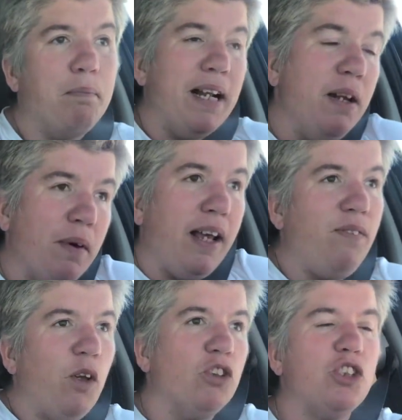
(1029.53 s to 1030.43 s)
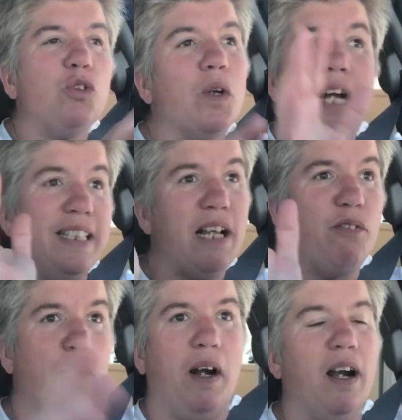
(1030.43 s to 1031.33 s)
But anyway, there's shortcuts
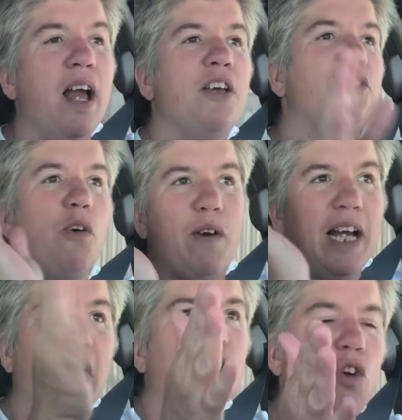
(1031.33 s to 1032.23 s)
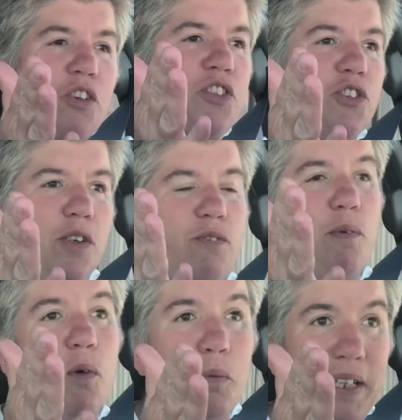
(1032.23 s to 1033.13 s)
everywhere. So if I cut across the street
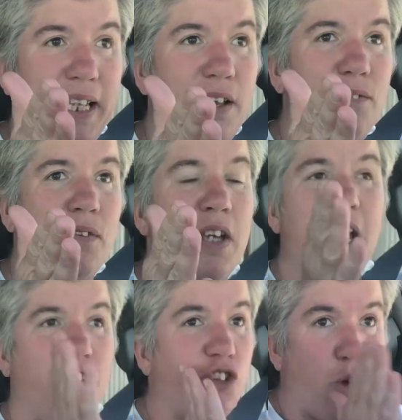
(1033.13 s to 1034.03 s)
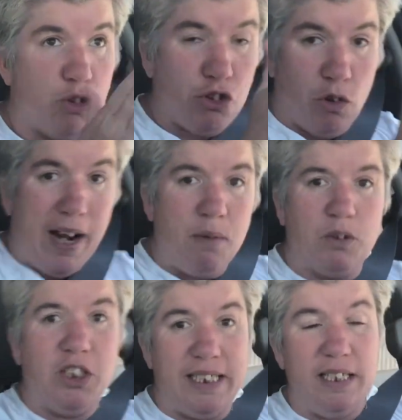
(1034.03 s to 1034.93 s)
from where we live, just go straight,
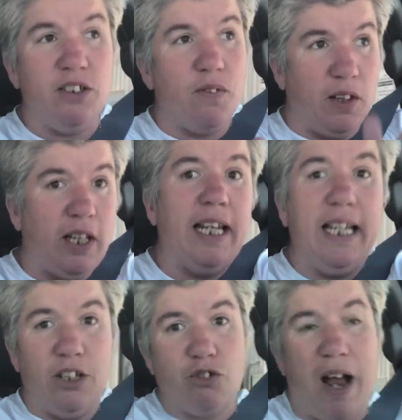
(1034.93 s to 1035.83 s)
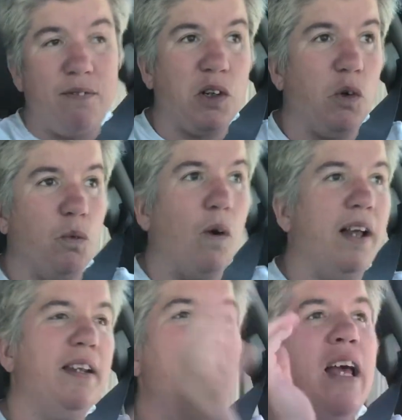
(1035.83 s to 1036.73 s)
which is easier than getting into traffic on
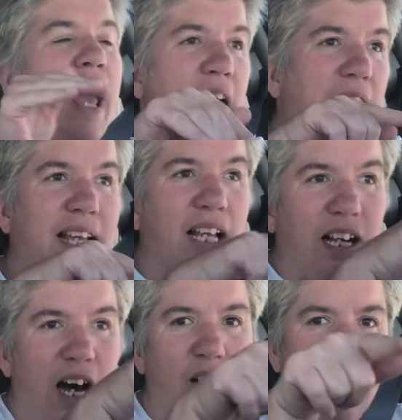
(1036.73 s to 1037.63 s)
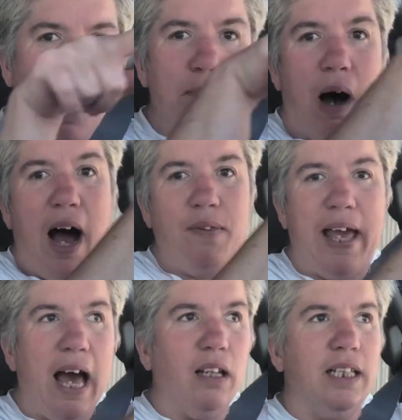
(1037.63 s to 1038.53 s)
one, and I can cut around behind
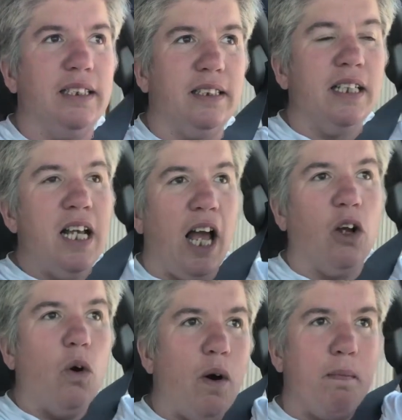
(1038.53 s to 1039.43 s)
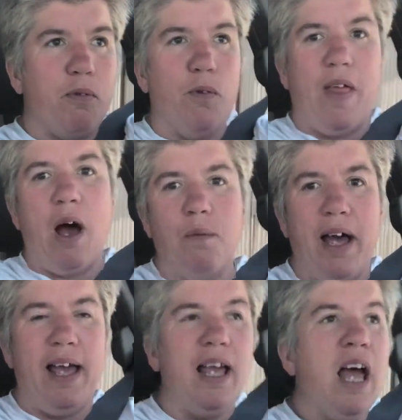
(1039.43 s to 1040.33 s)
the outlets and go up through that
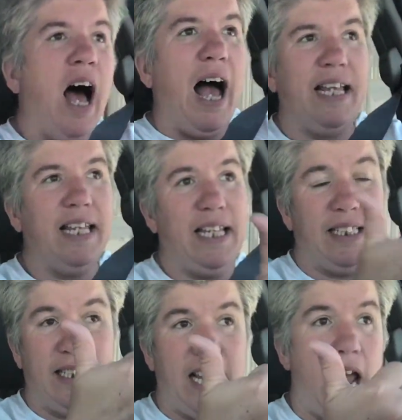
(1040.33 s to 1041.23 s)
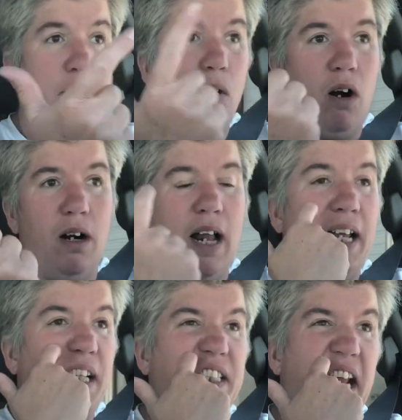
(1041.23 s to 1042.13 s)
way. I can get to Kmart,
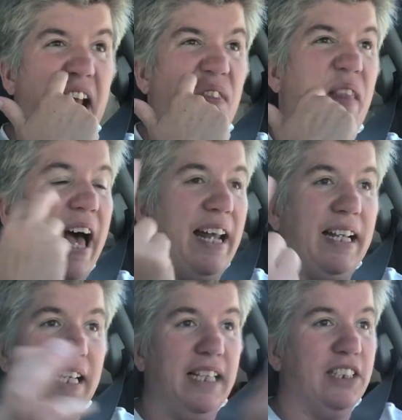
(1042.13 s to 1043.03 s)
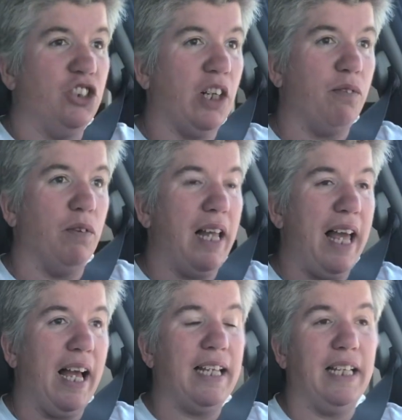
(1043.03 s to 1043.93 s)
I can get to that, I can get to
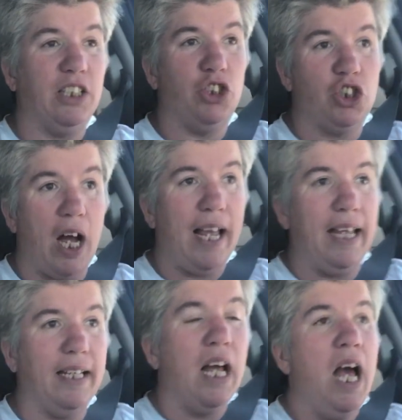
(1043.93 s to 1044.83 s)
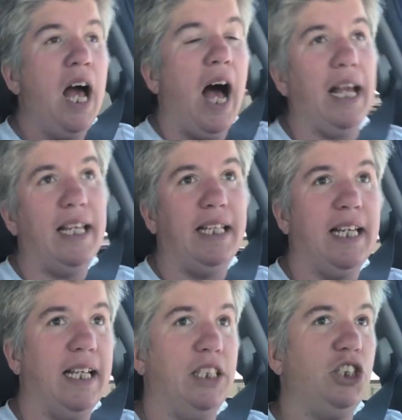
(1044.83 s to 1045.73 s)
Chick-fil-A, I can get to Giant, I can
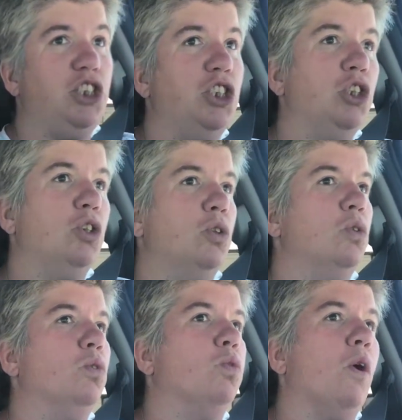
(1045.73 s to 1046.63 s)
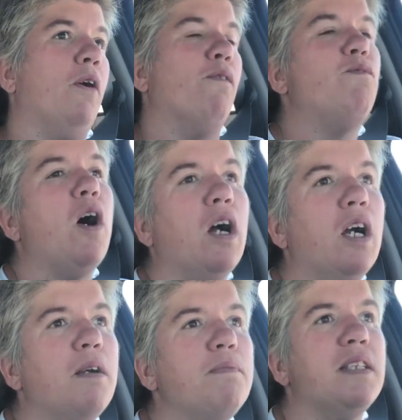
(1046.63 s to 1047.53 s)
get to Royal
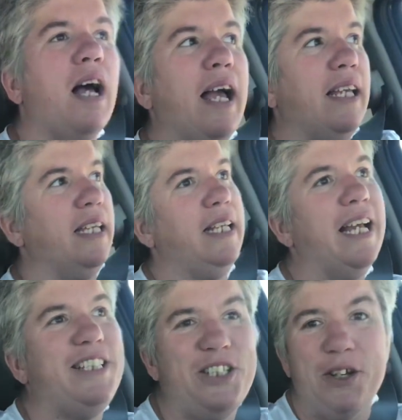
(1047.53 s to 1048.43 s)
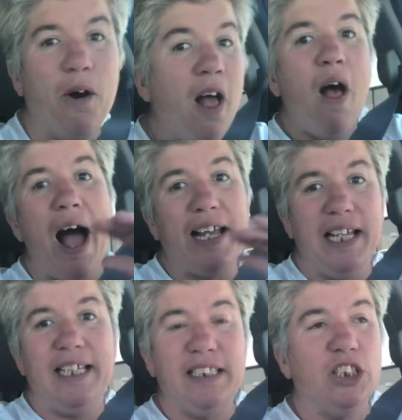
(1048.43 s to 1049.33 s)
Farms, I can get
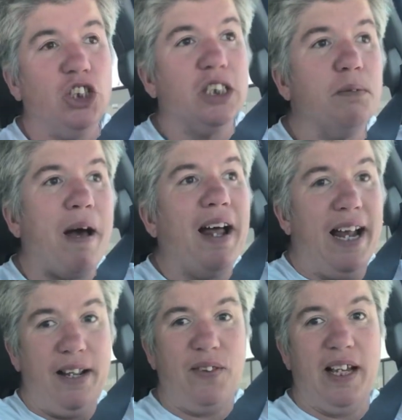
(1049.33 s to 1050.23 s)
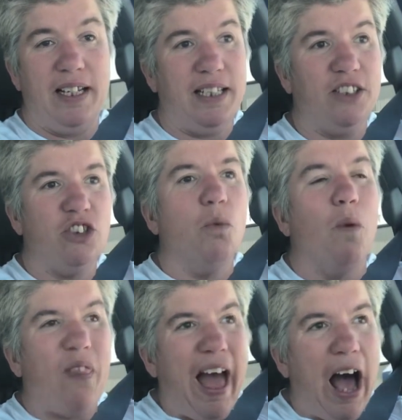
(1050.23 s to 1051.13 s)
to just about anything I need to
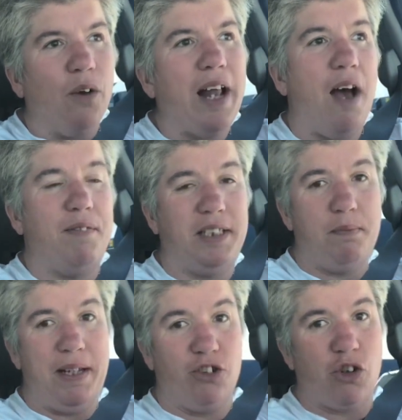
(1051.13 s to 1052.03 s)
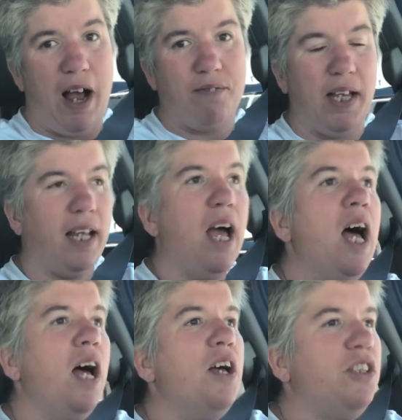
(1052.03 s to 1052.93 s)
without having to be in traffic.
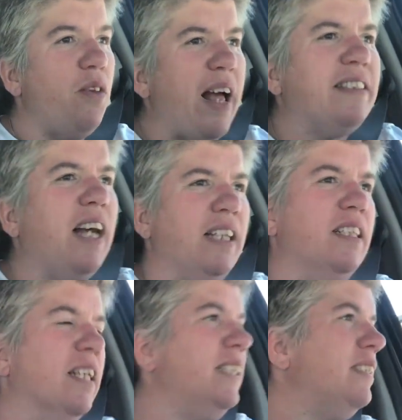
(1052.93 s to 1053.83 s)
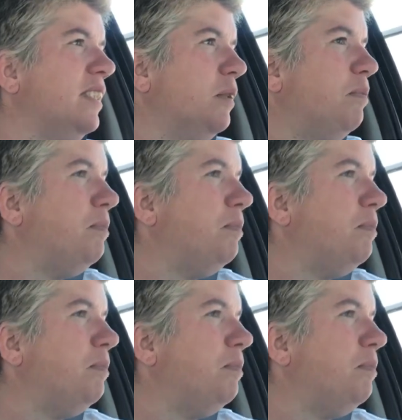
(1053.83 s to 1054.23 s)
So that's kind of nice.